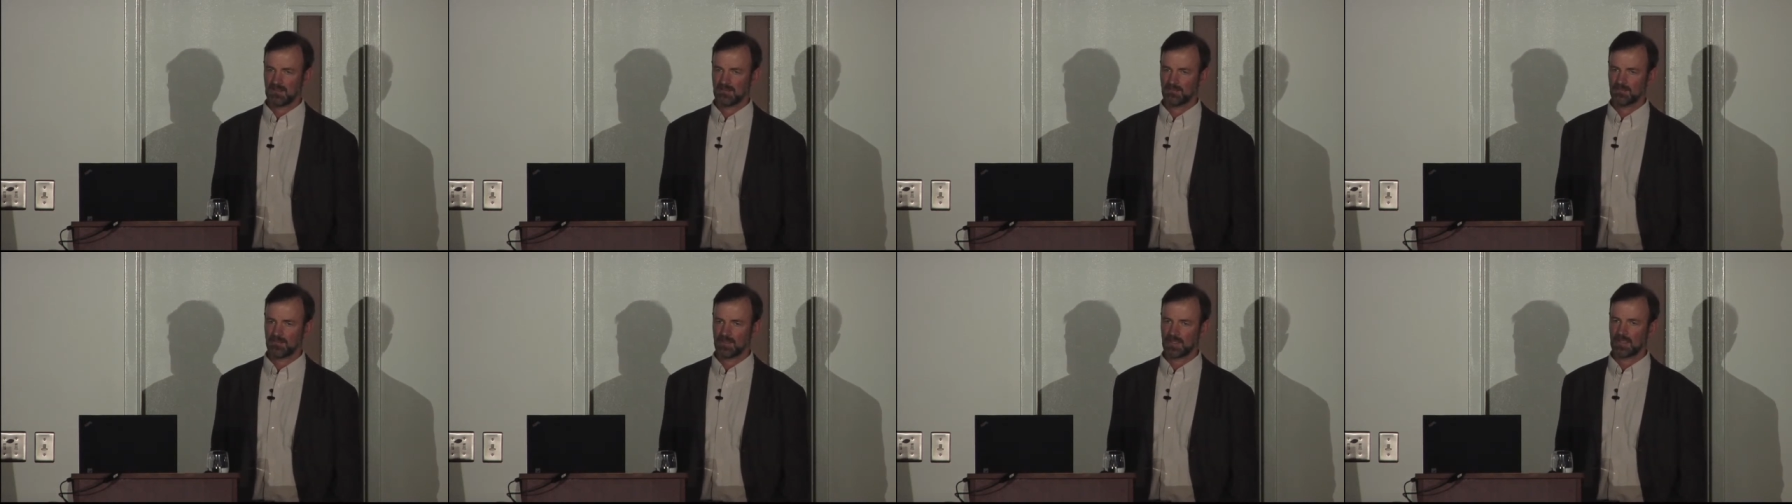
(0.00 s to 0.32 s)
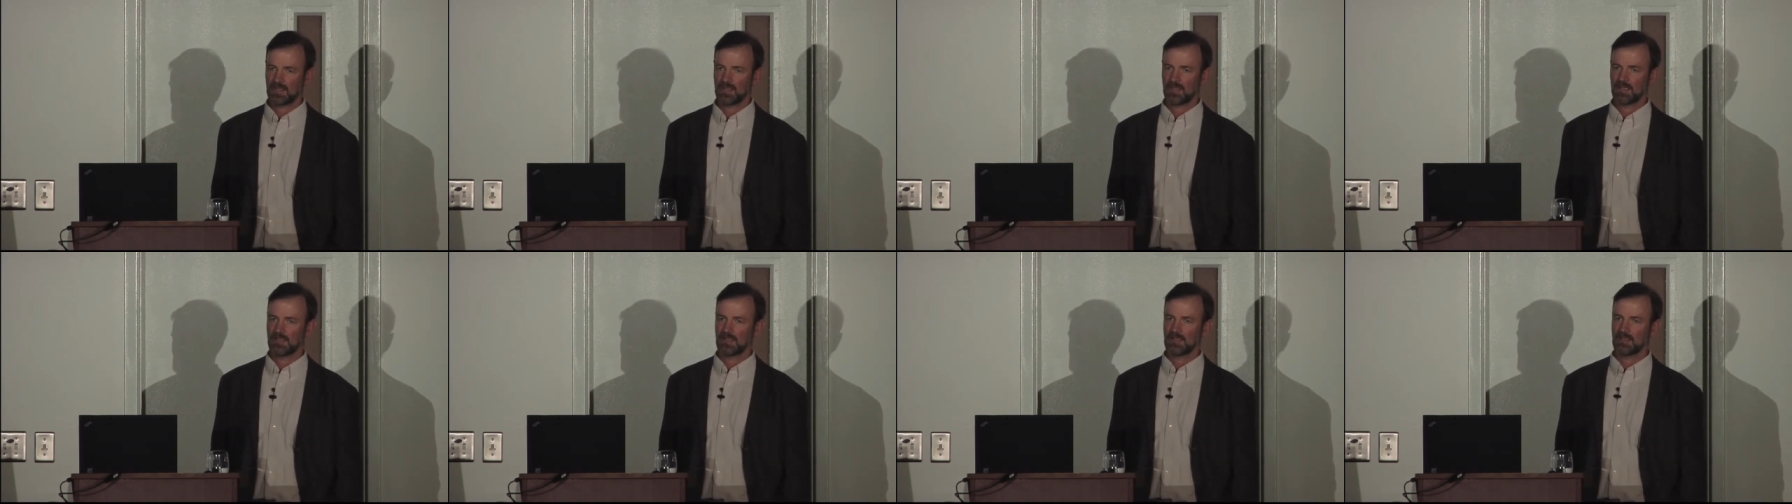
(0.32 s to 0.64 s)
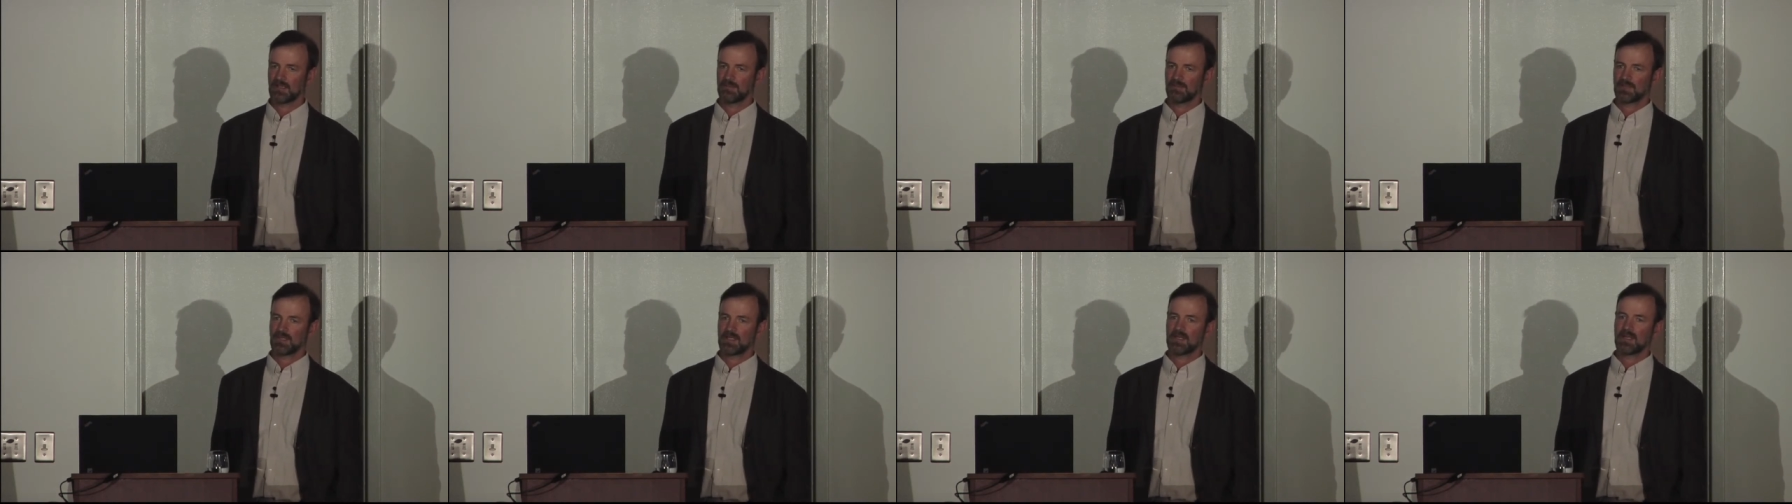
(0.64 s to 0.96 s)

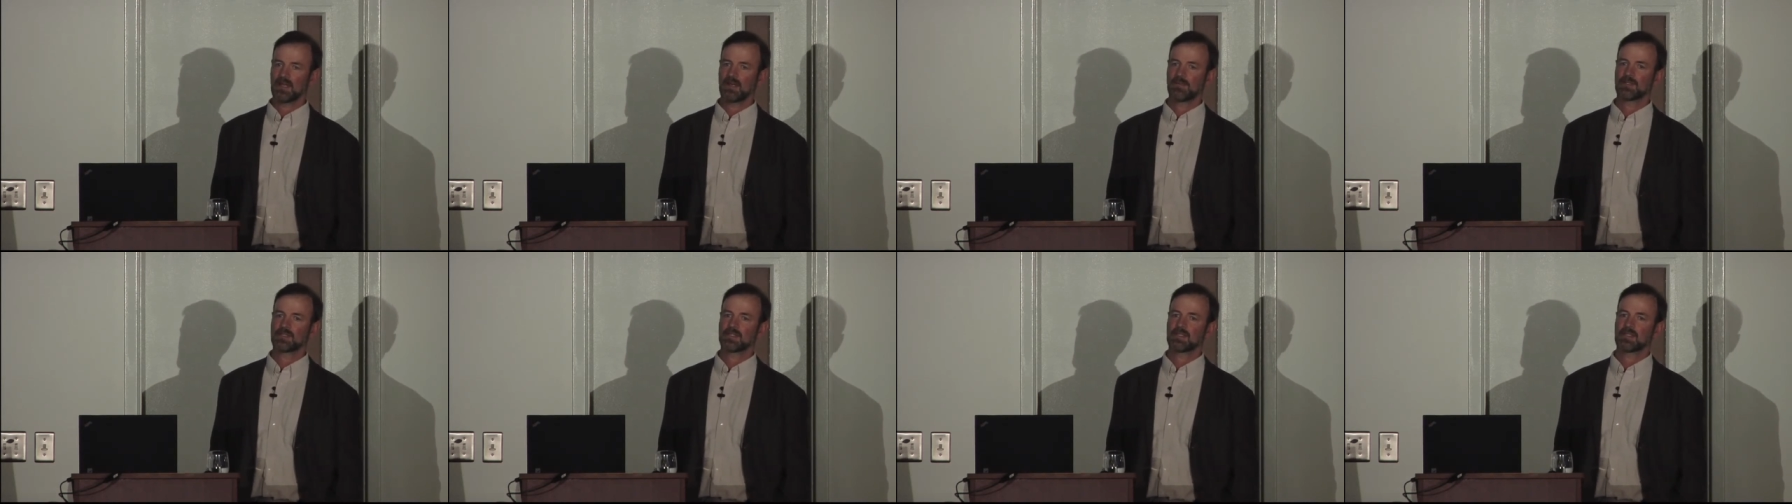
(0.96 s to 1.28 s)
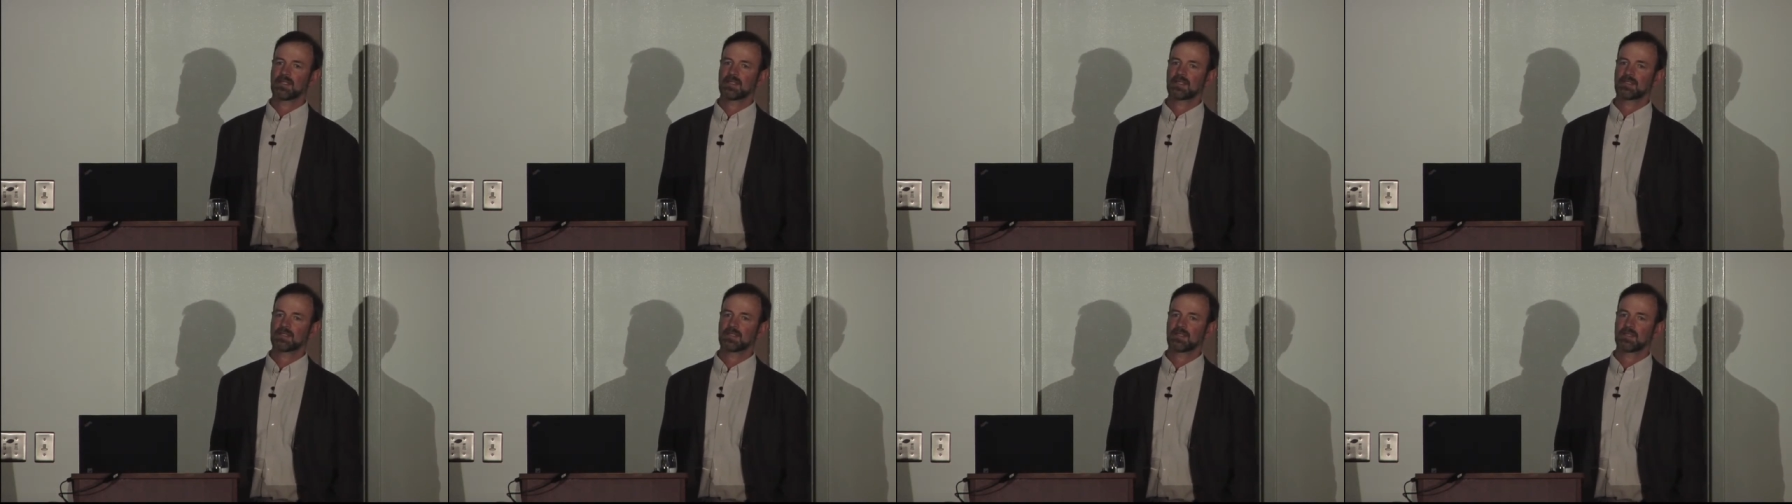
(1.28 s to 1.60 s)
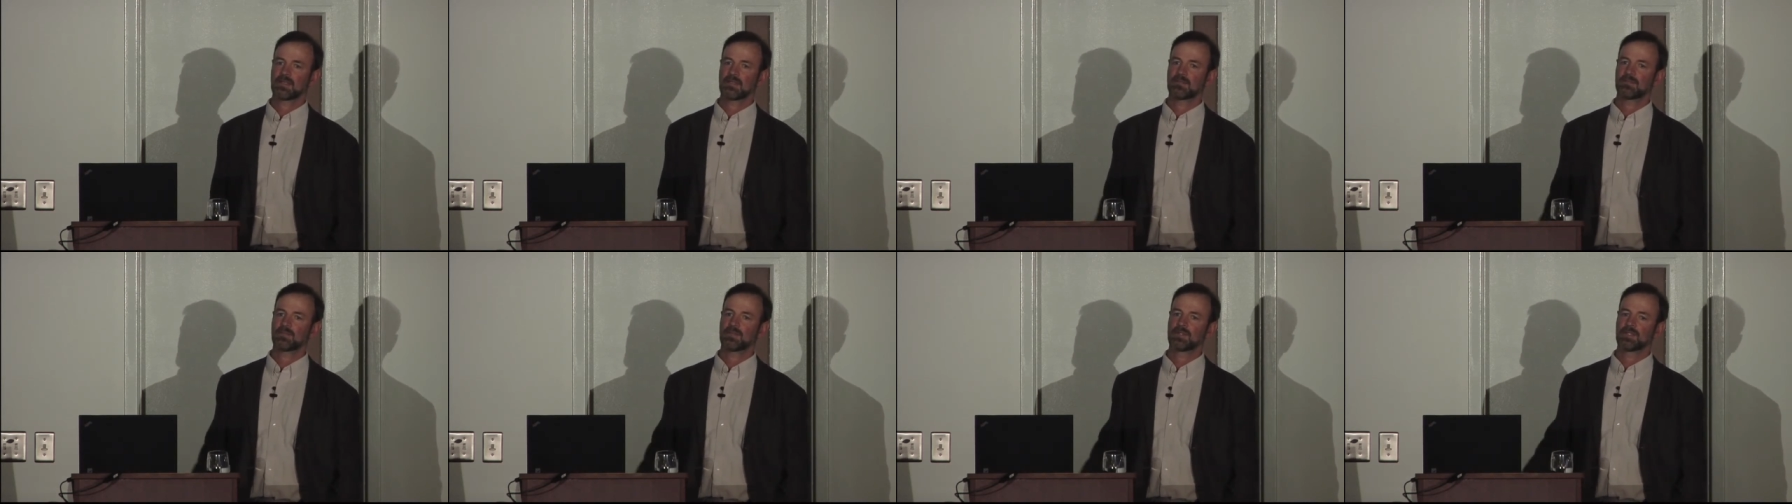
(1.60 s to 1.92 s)
by, by habitat
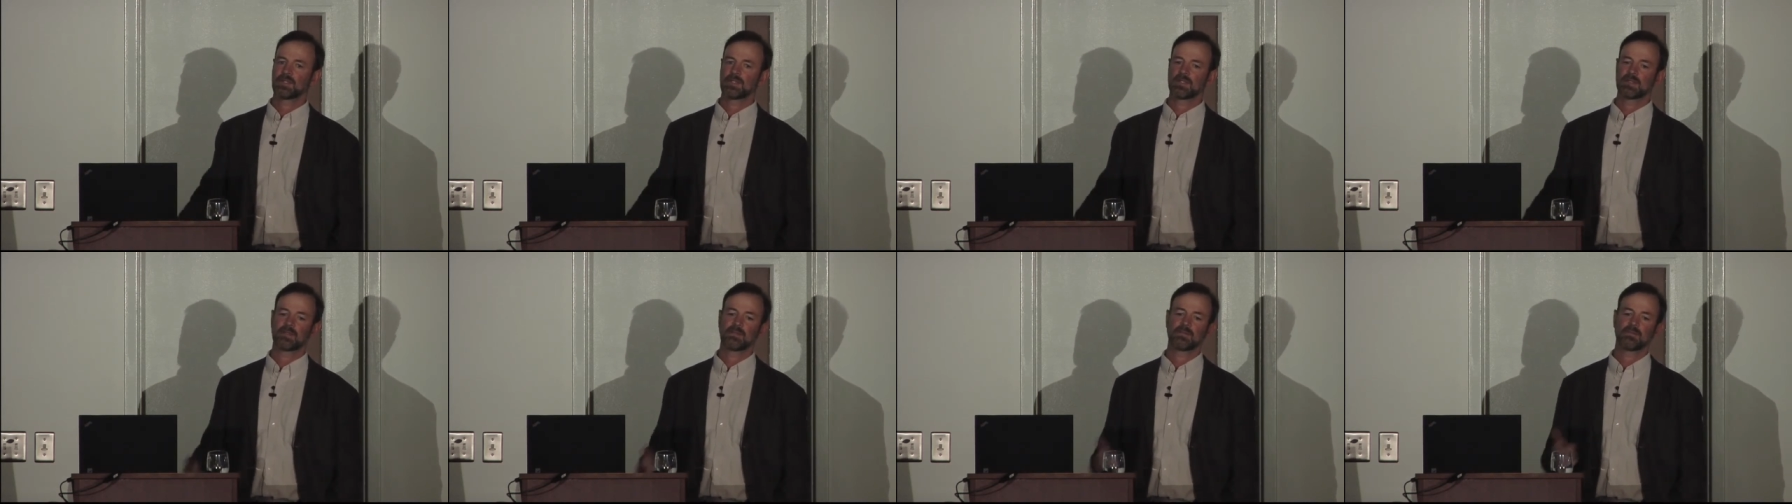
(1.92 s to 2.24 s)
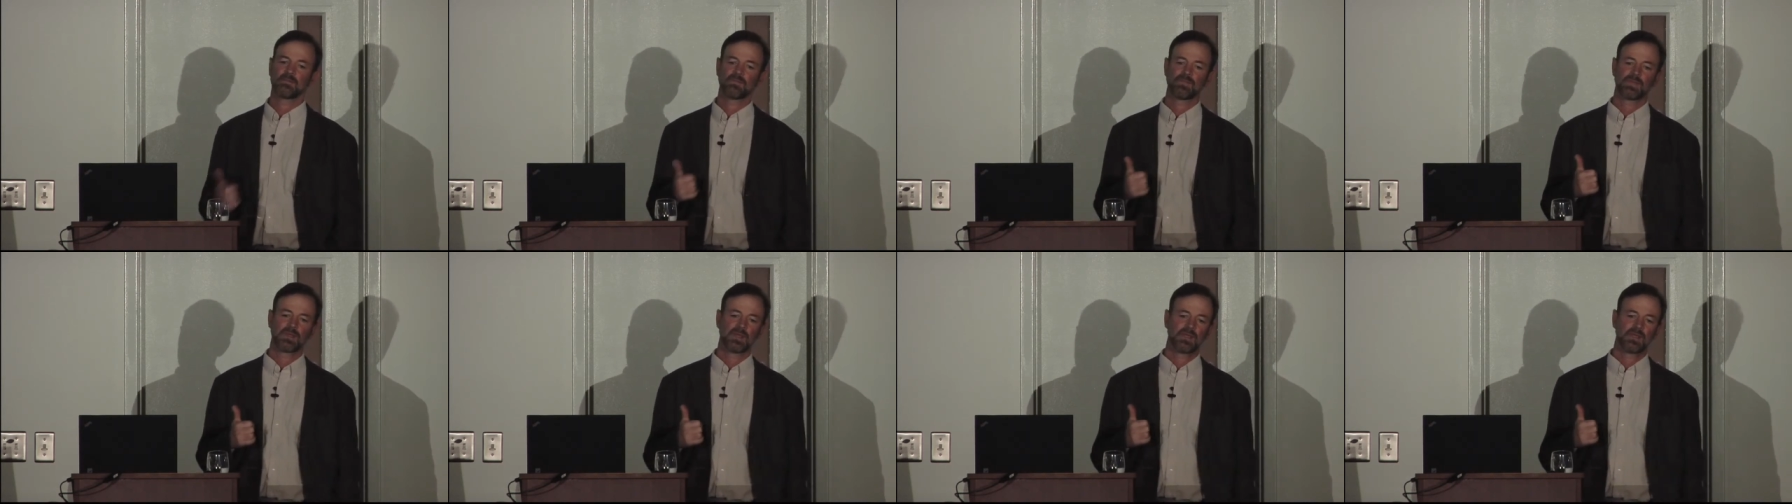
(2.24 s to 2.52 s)
type. The,